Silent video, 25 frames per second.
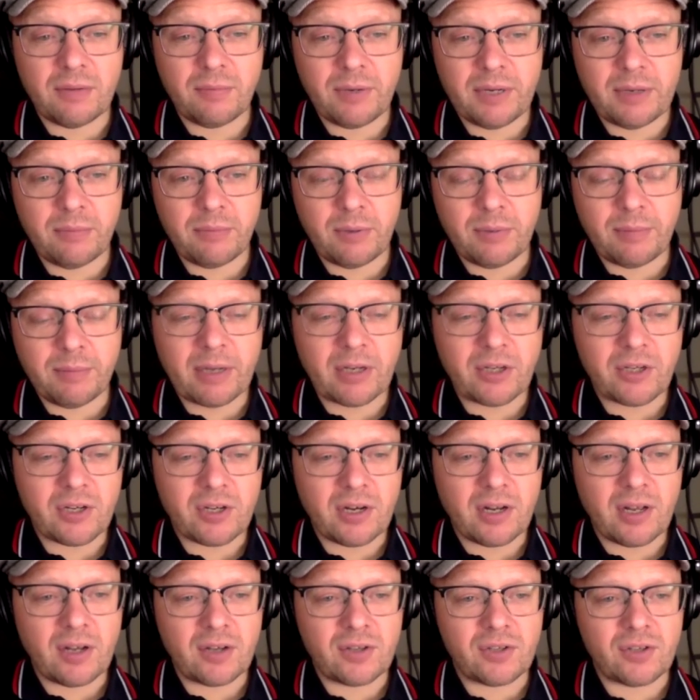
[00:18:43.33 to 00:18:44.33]
We
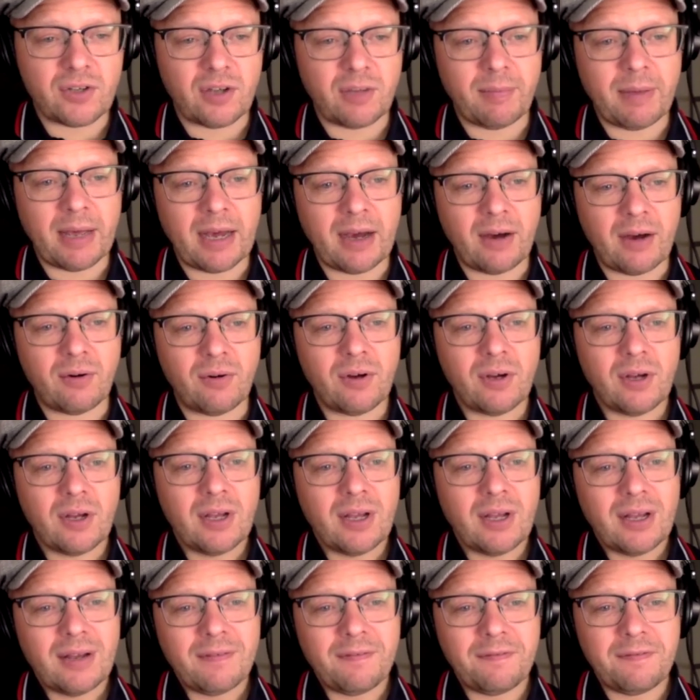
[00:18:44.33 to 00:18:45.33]
mentioned last time how
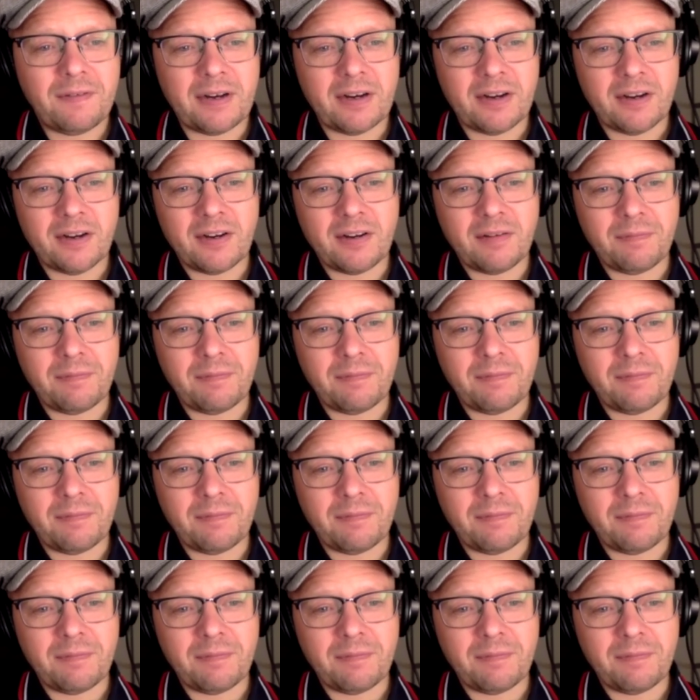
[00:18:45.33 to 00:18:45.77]
Finland